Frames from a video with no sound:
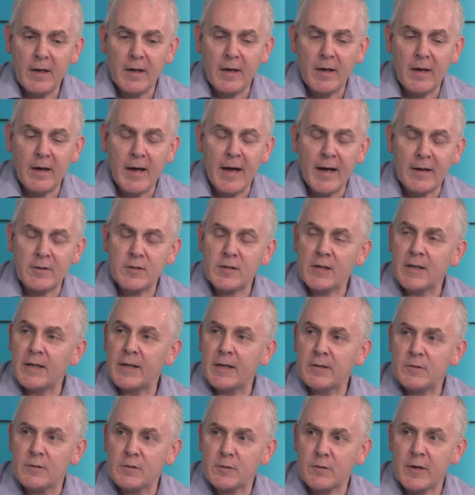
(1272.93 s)

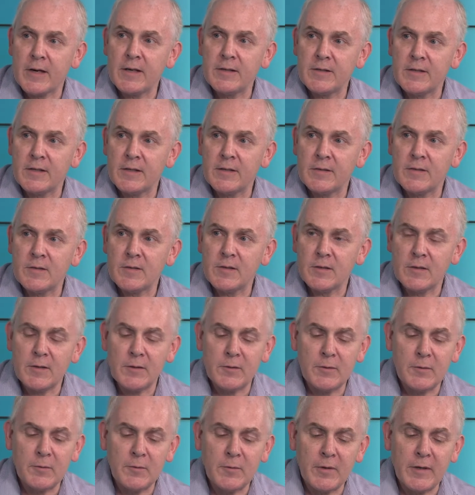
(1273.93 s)
actually straight
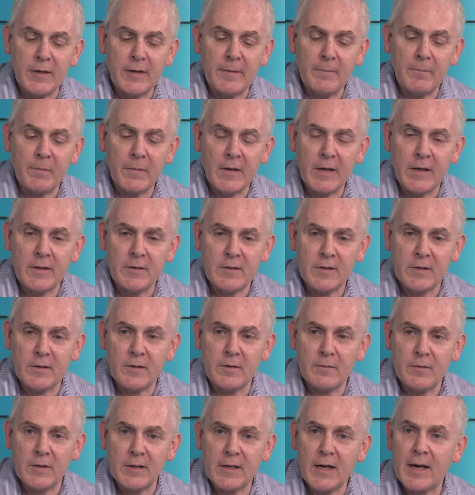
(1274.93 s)
into
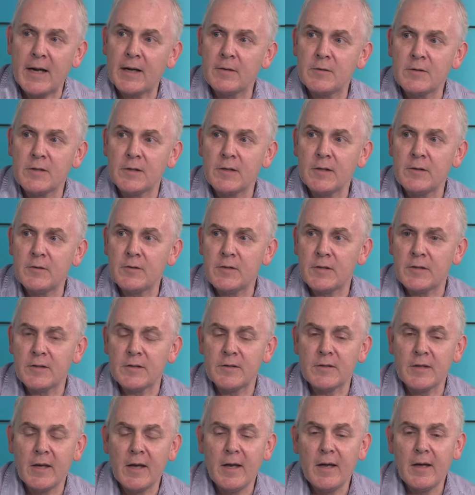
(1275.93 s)
the cloud
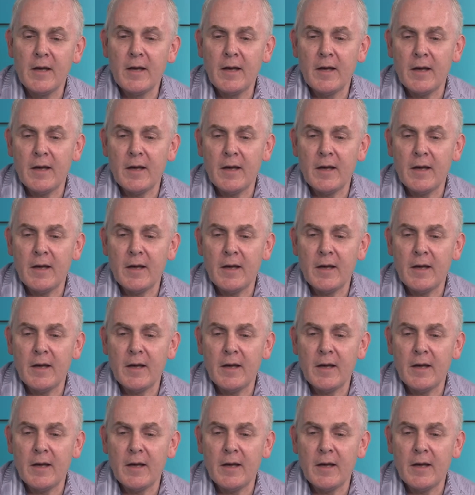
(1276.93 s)
solutions.